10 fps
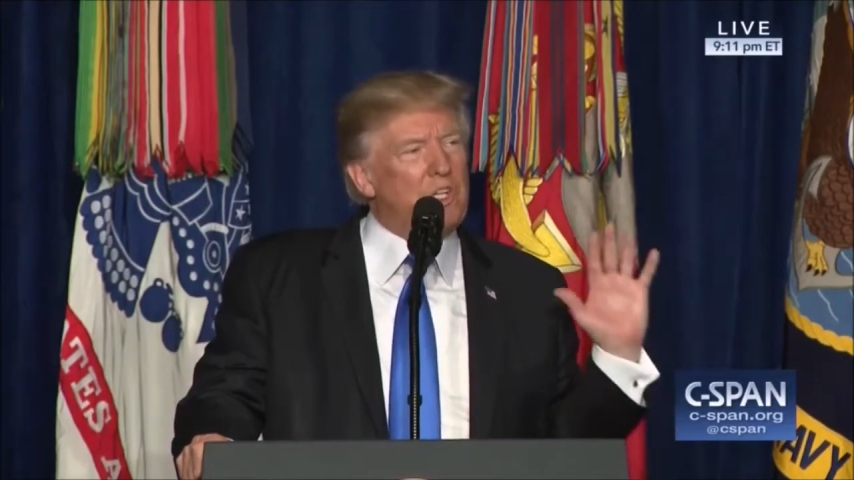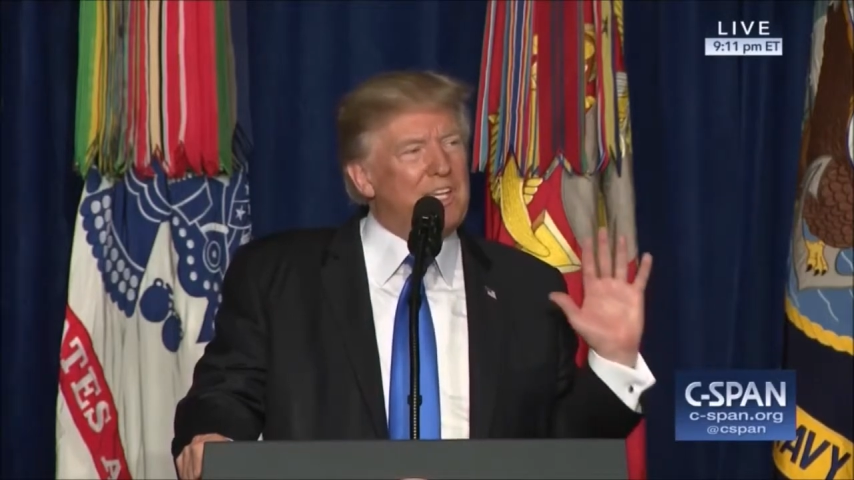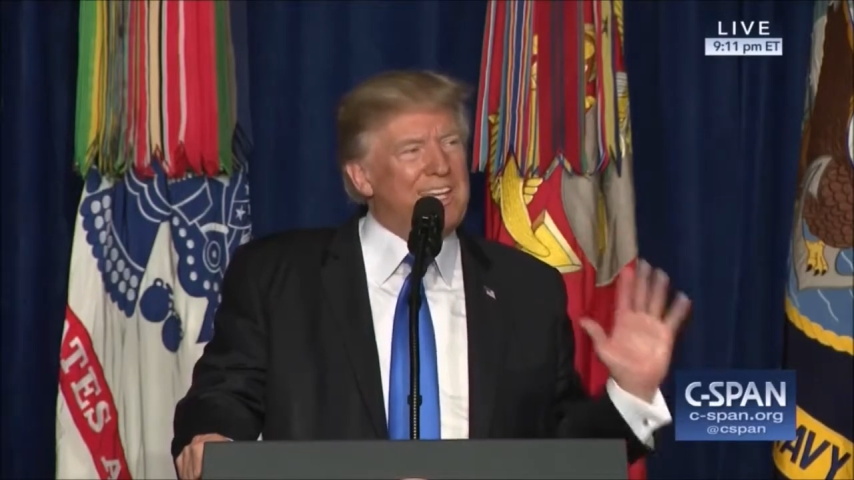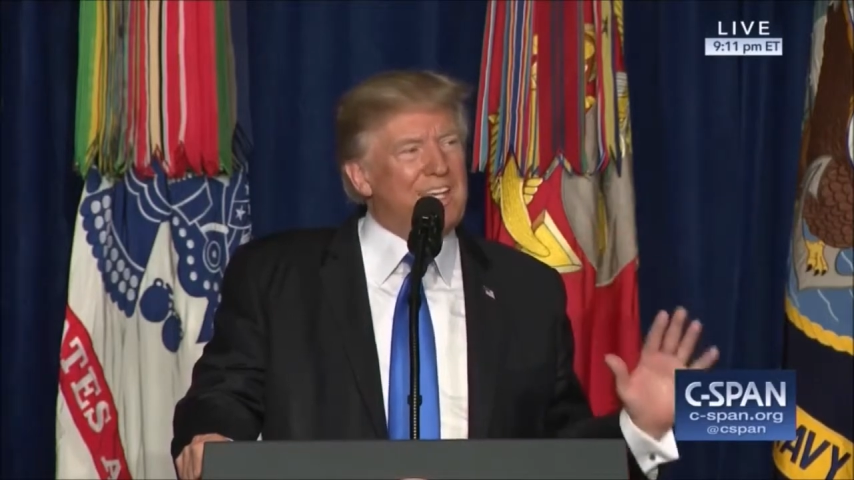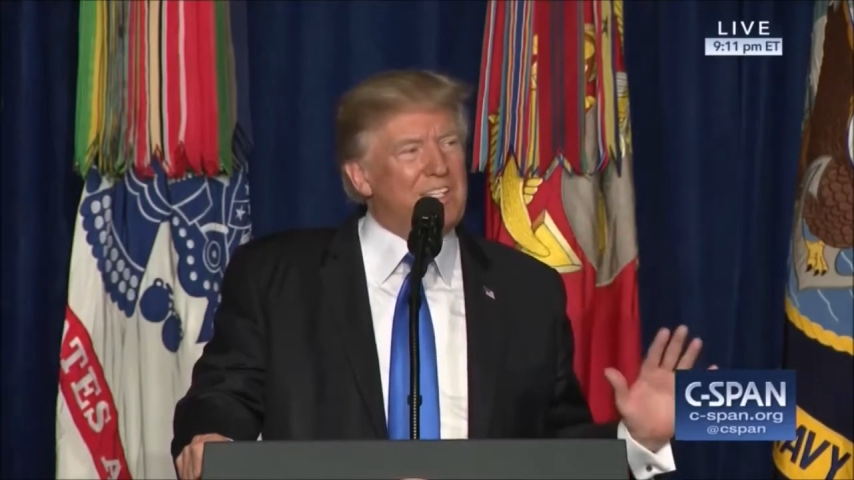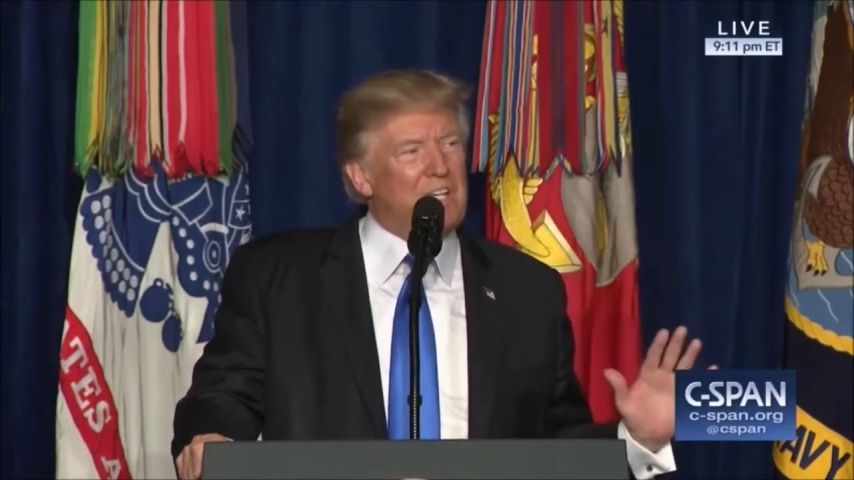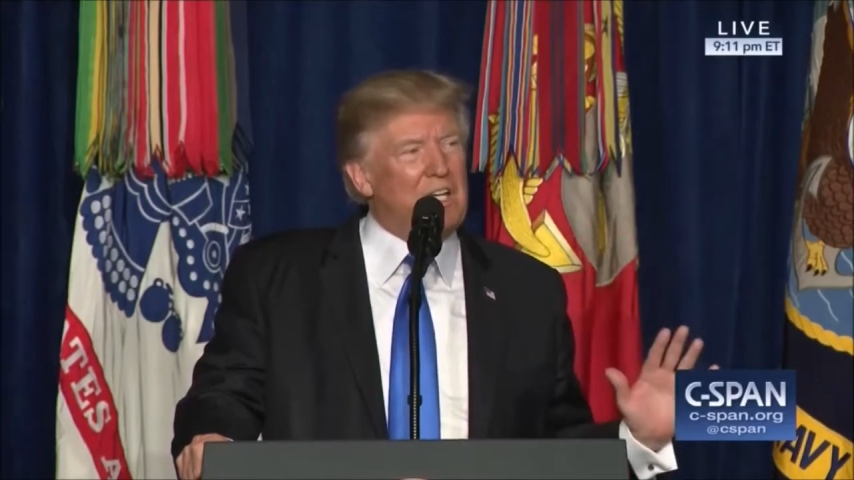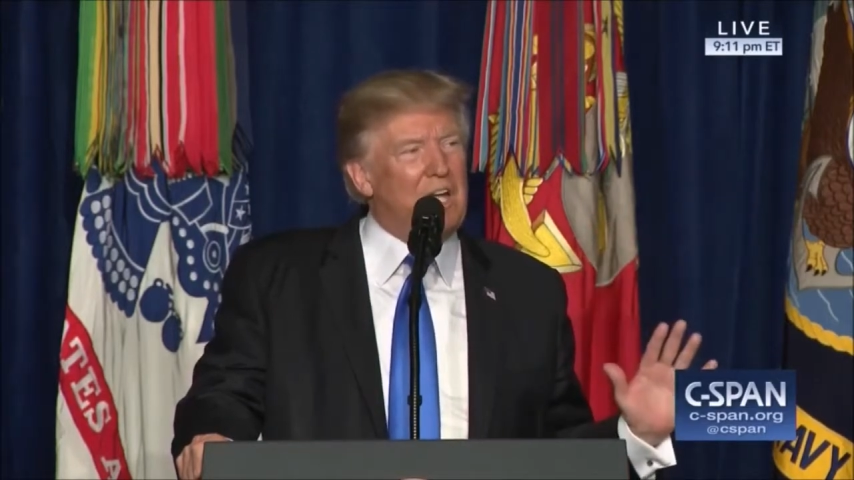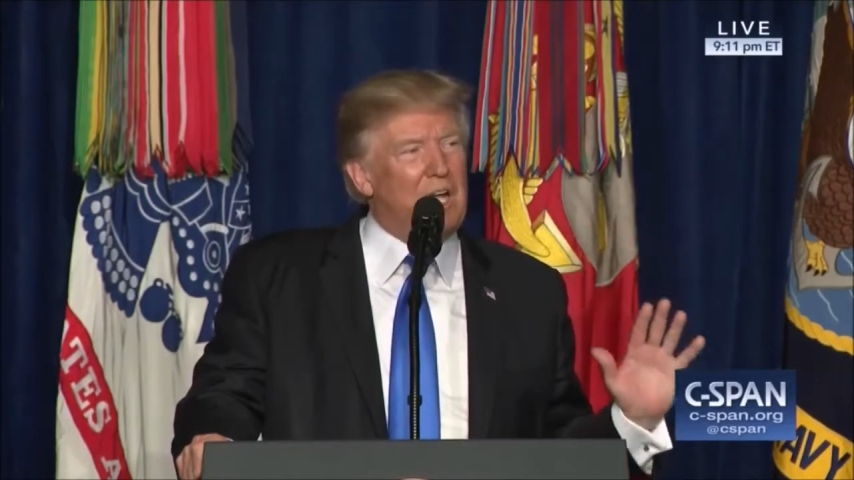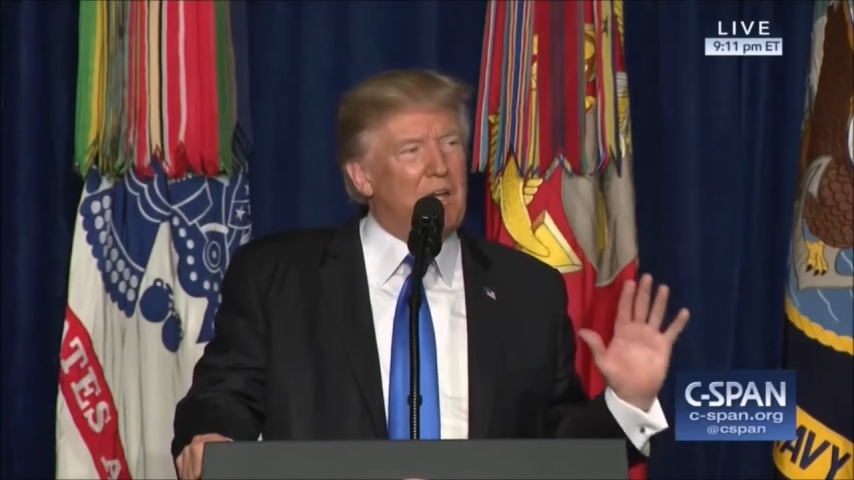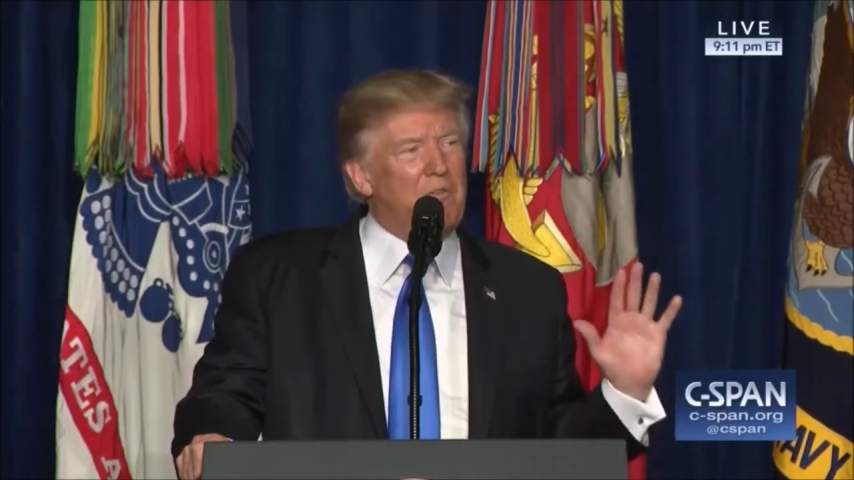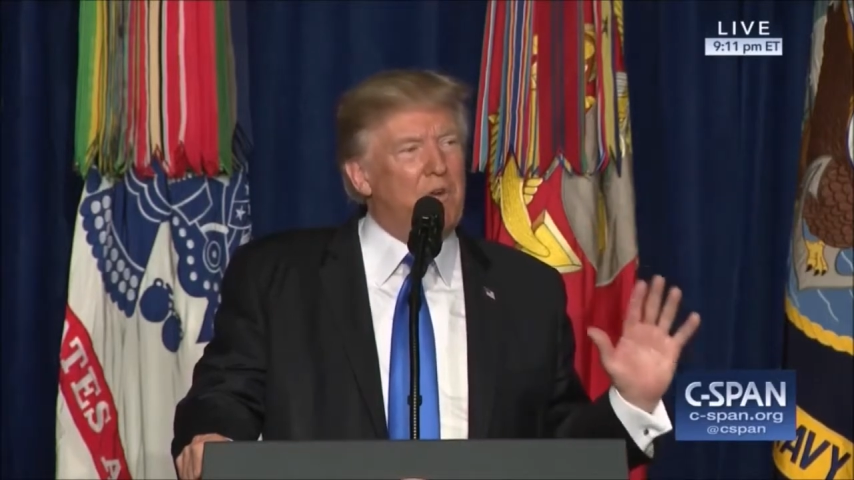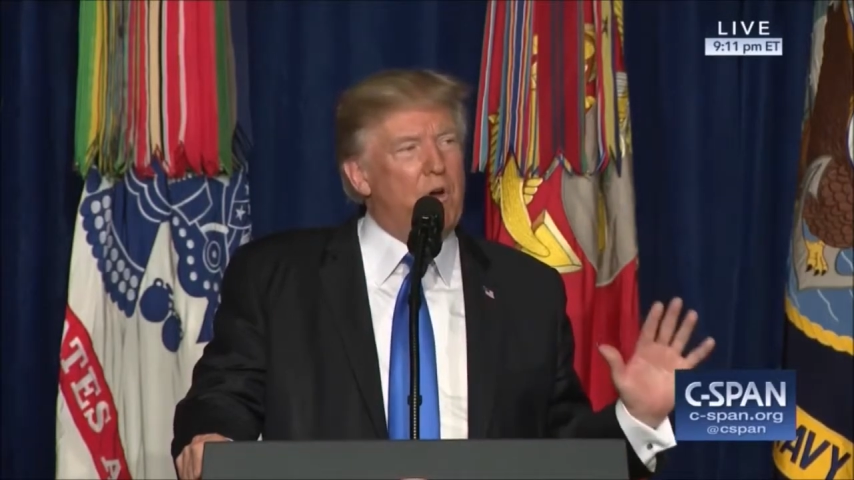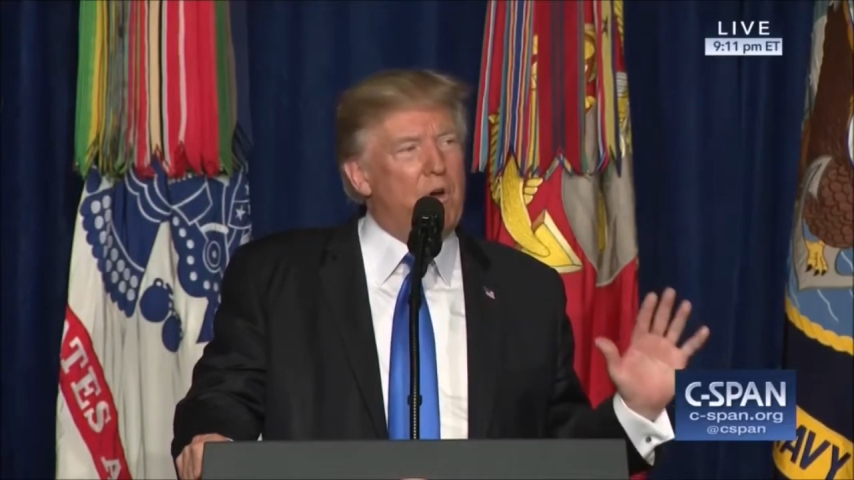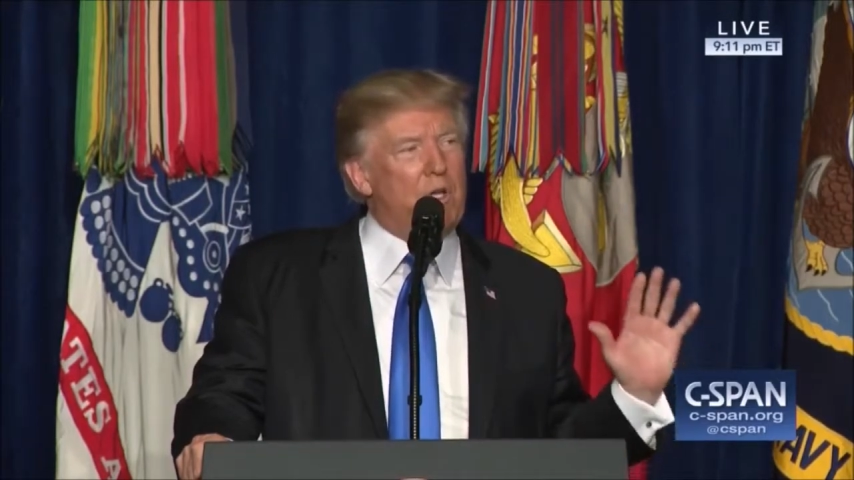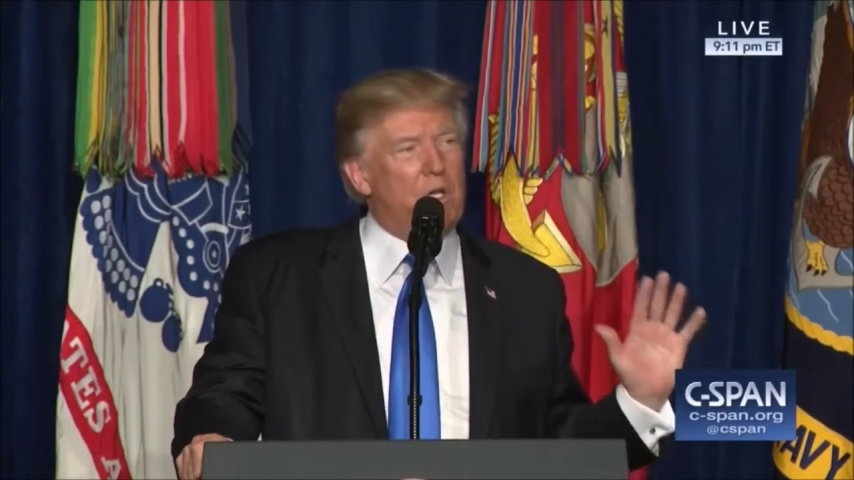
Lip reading: designated foreign